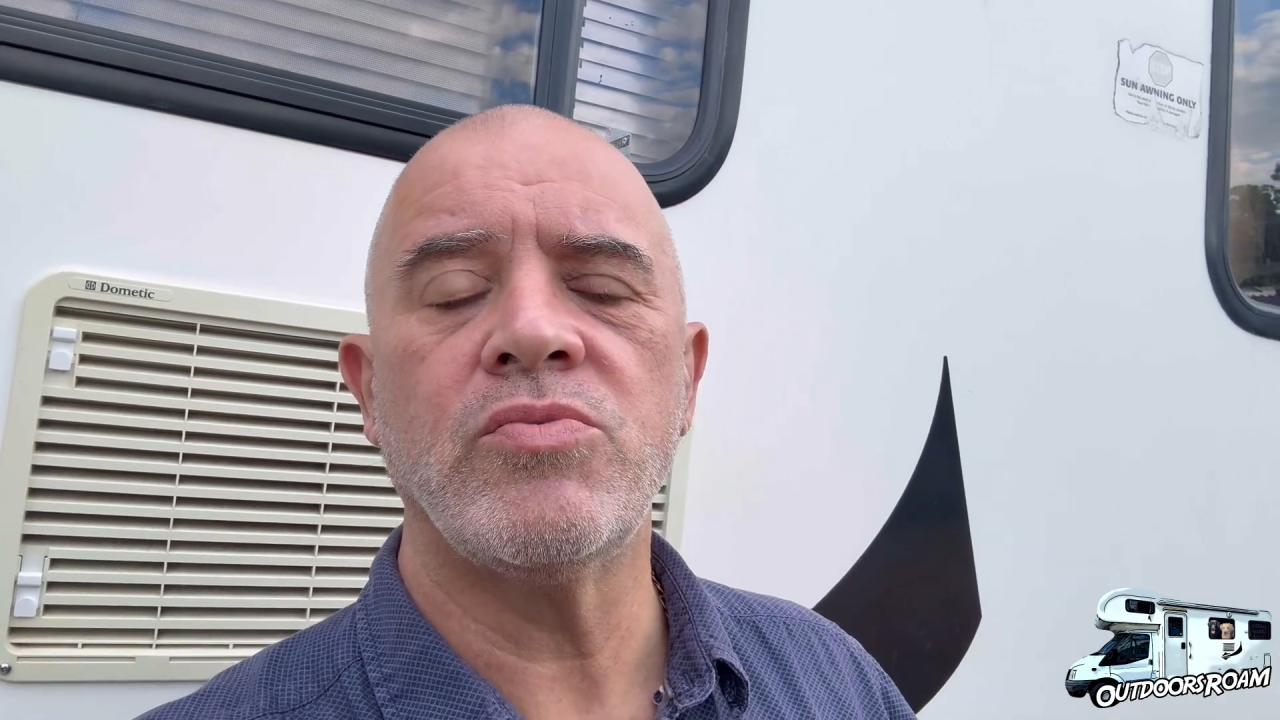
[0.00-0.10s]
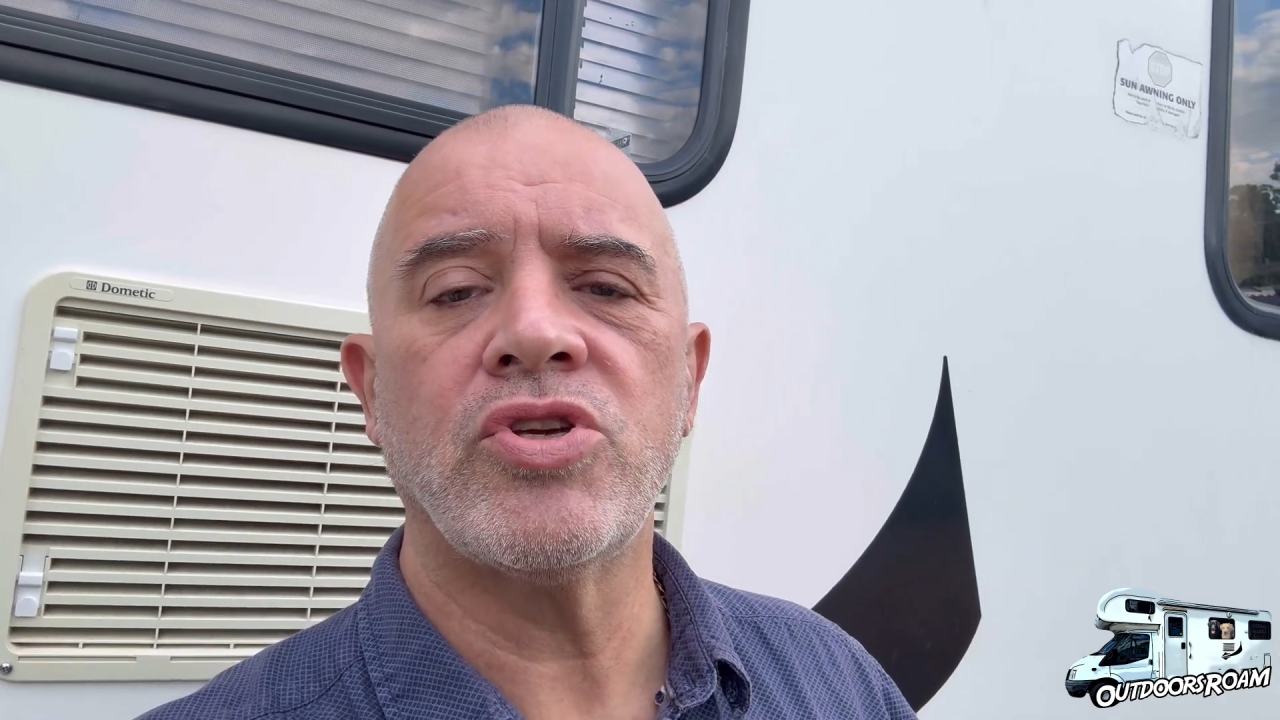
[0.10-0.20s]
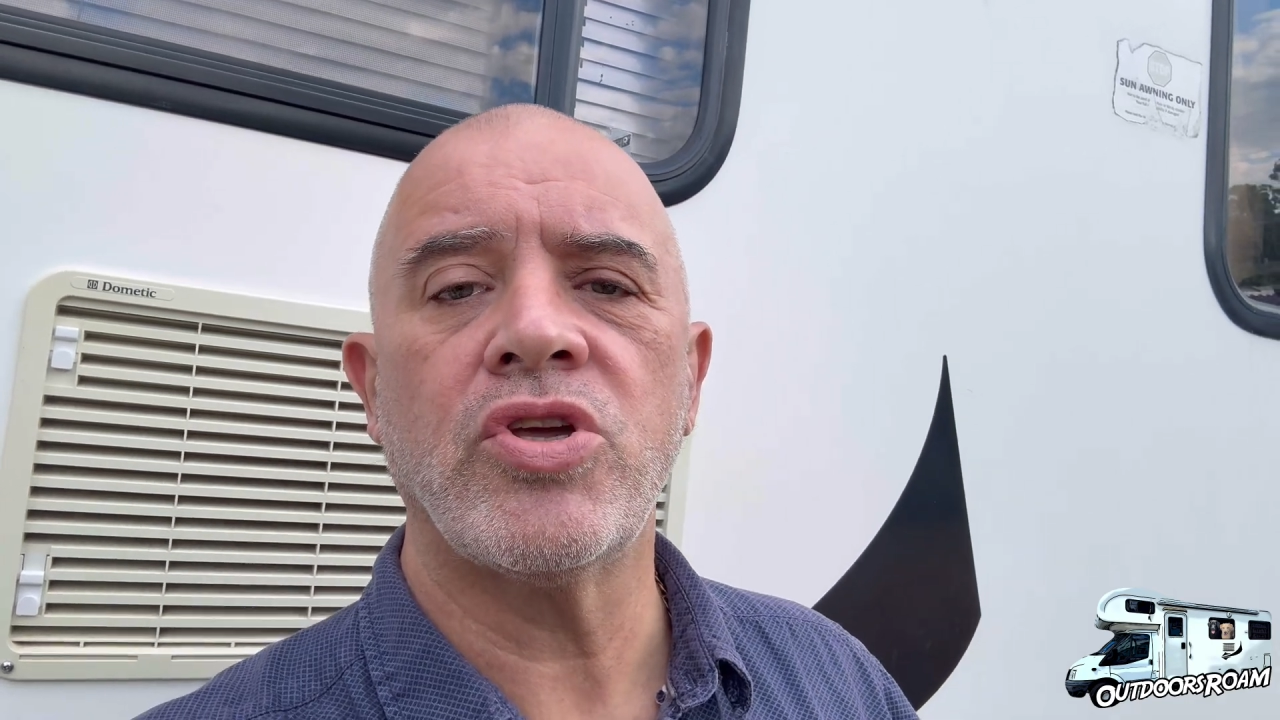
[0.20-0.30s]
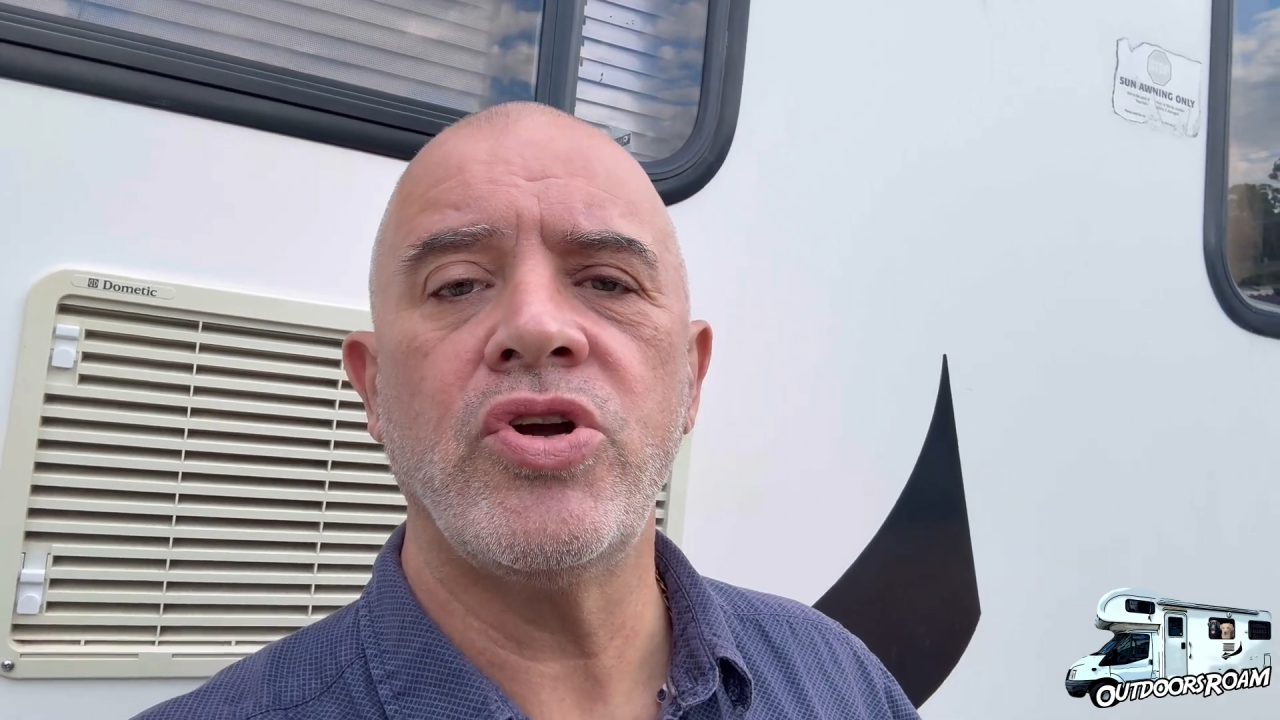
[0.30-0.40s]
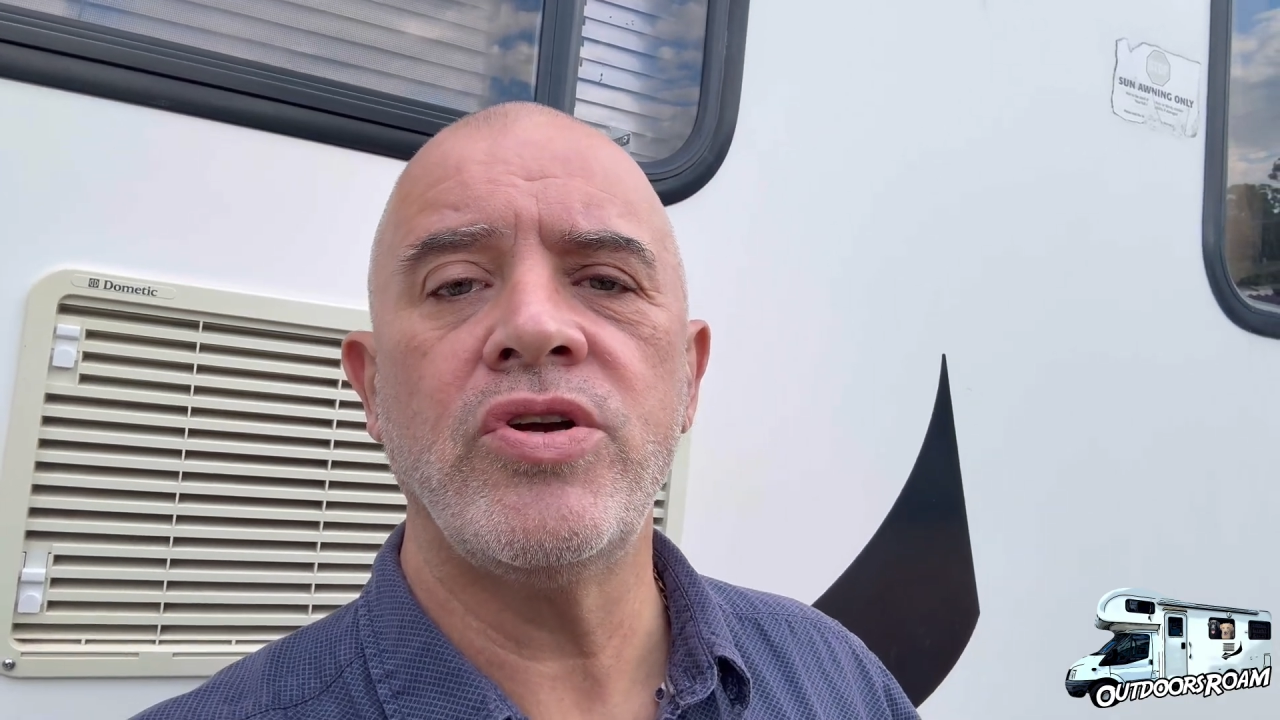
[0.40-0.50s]

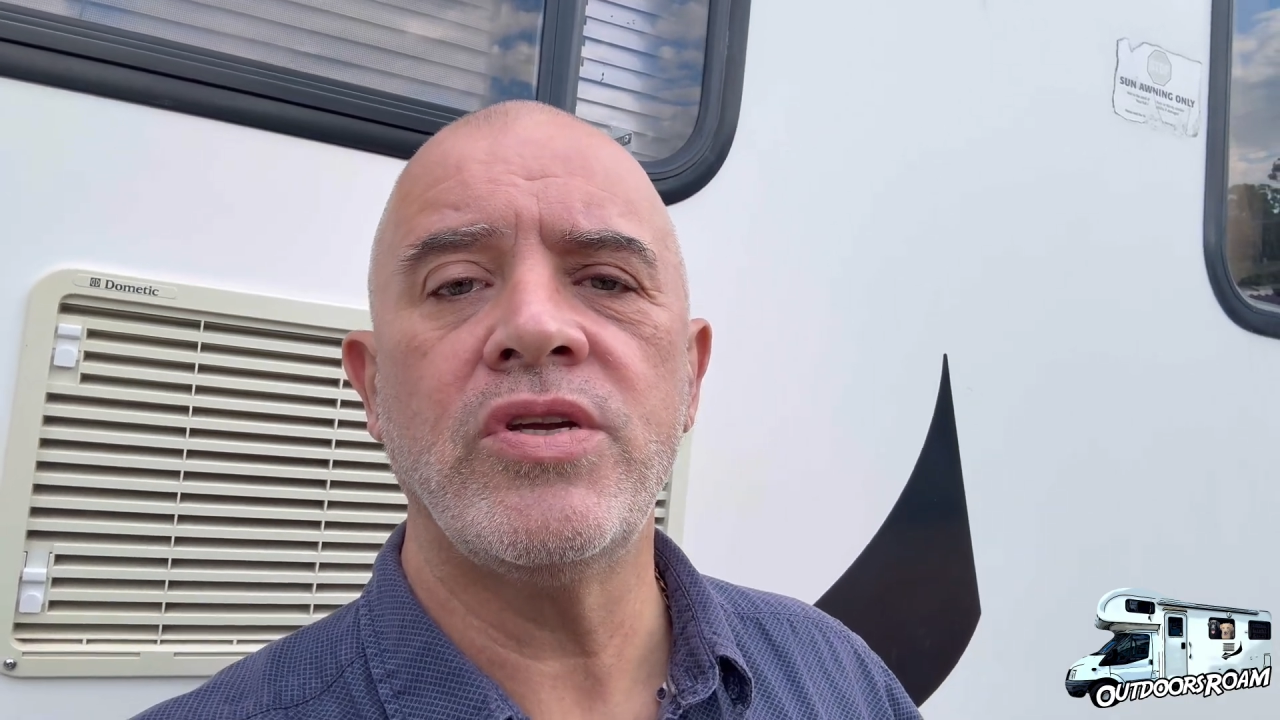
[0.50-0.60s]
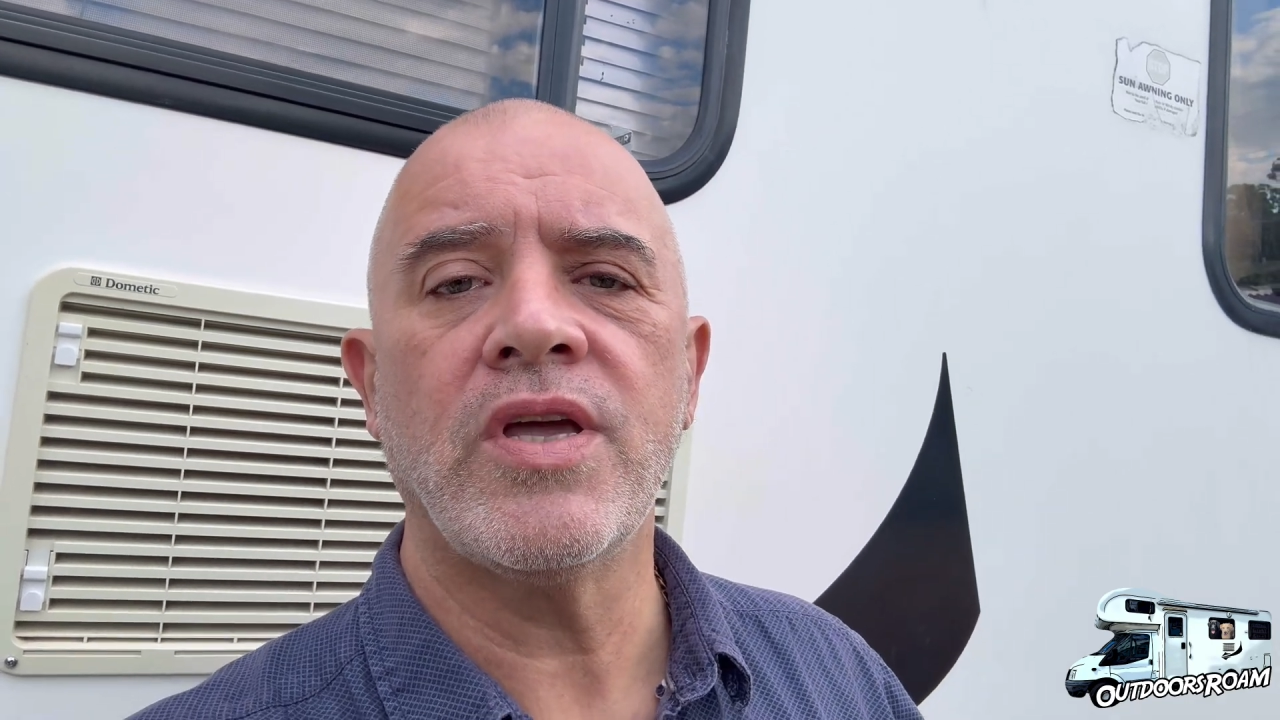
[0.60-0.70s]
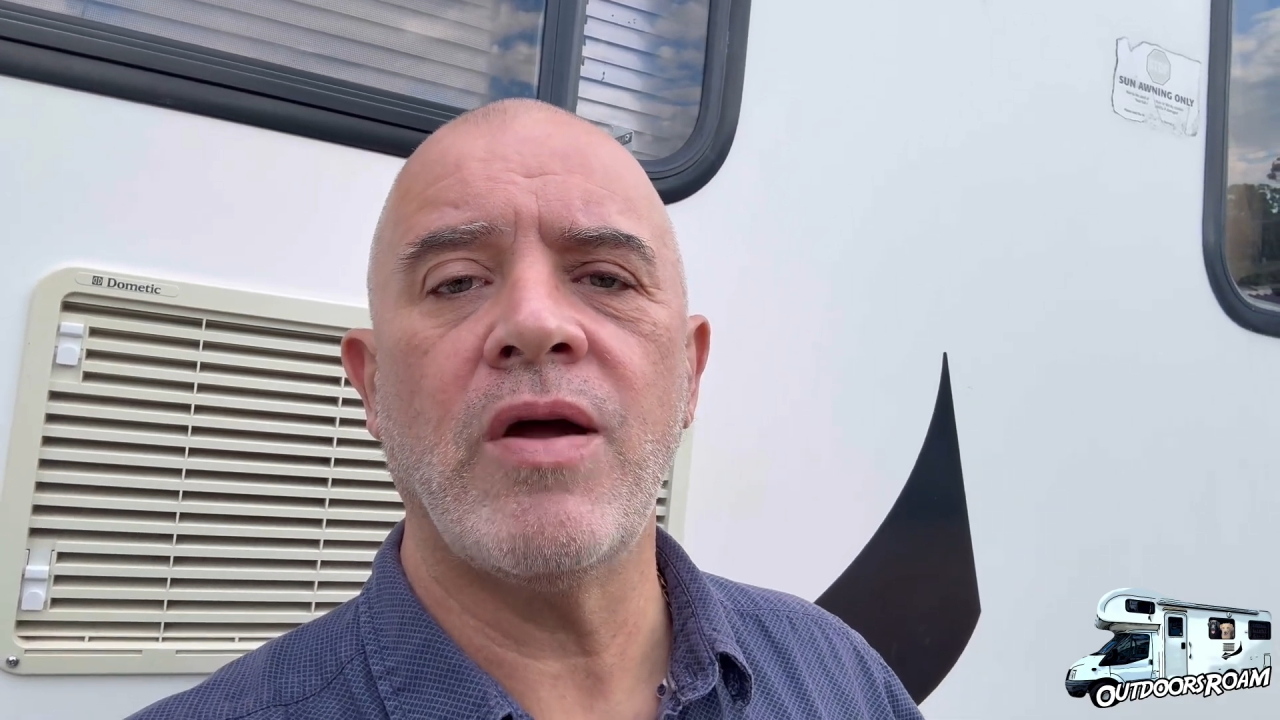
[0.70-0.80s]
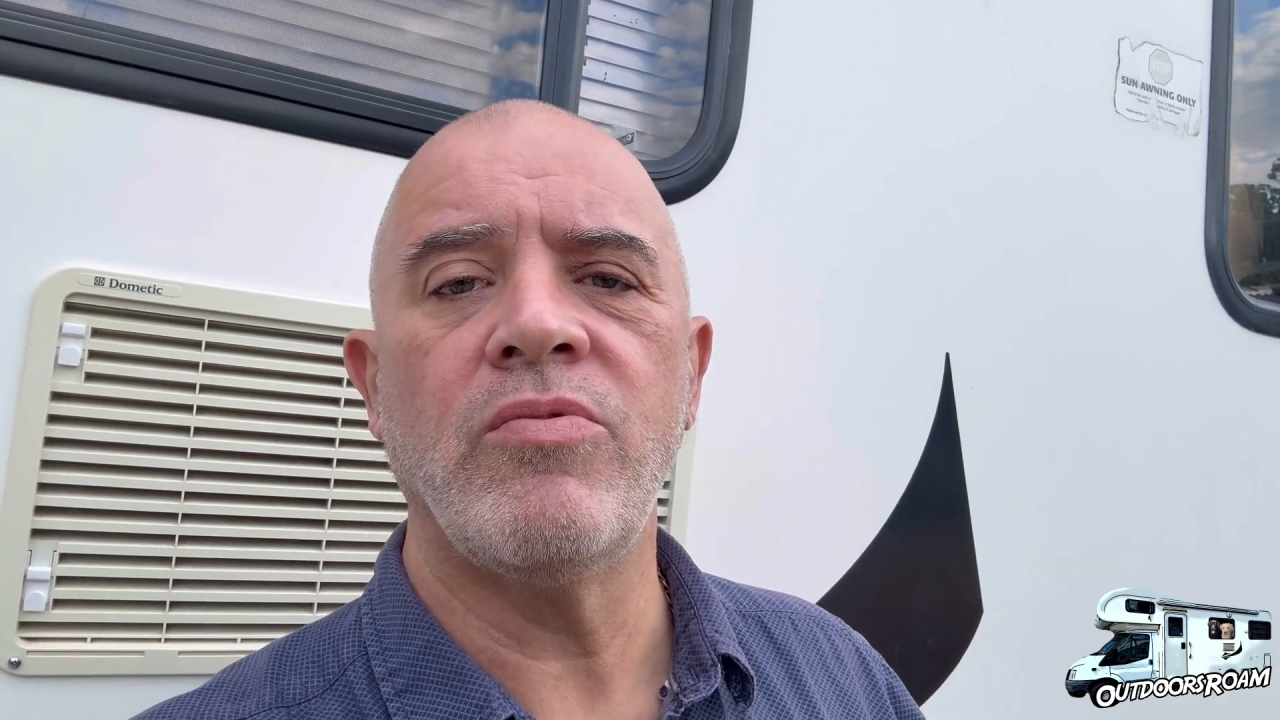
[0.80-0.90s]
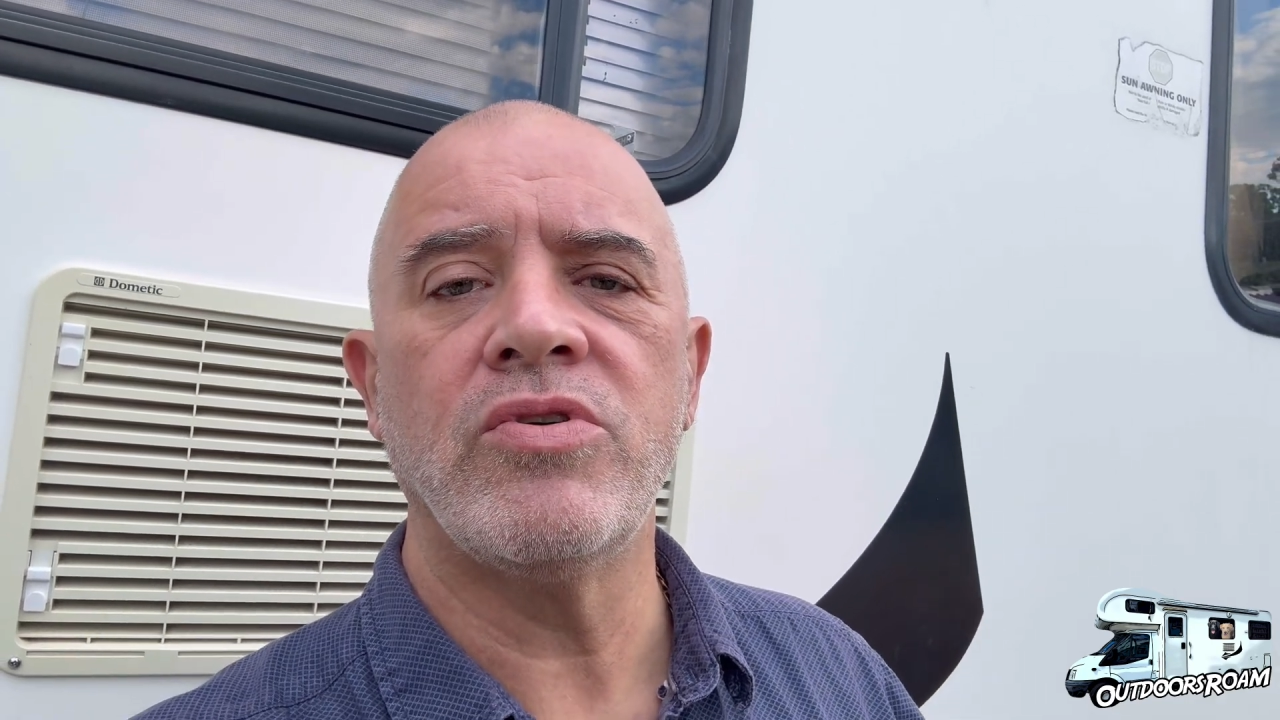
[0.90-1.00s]
security
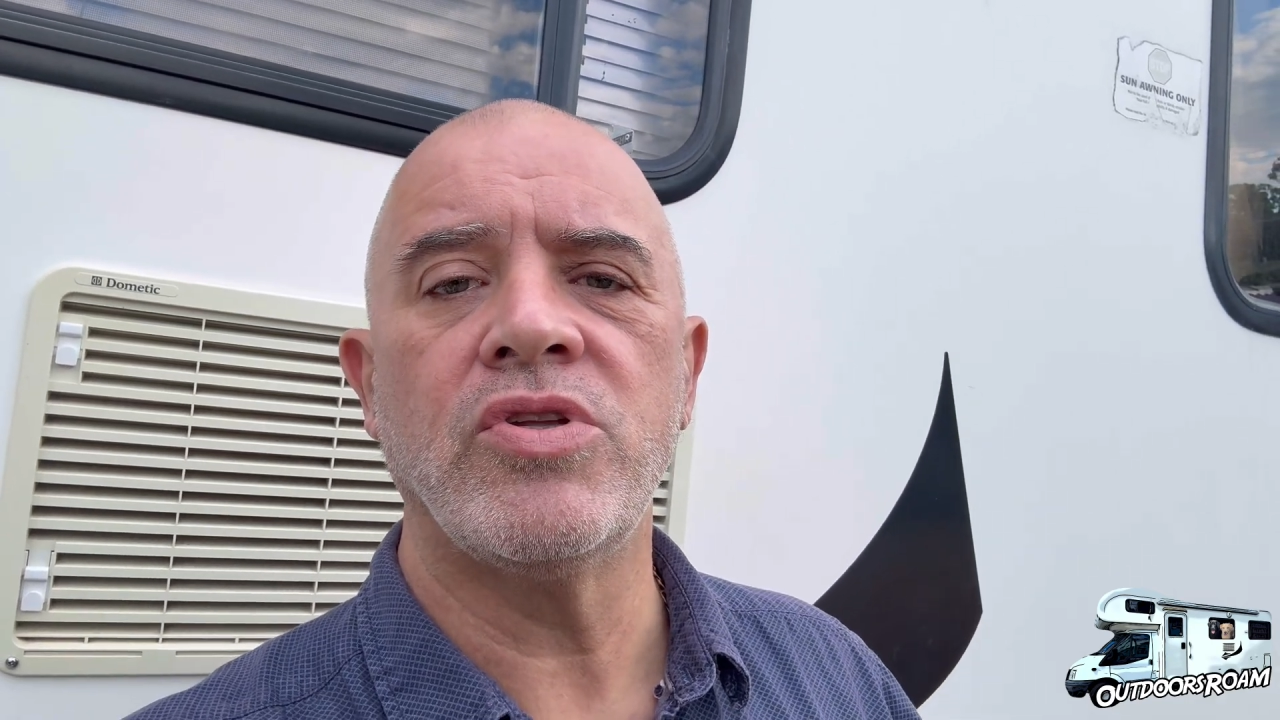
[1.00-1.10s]
cameras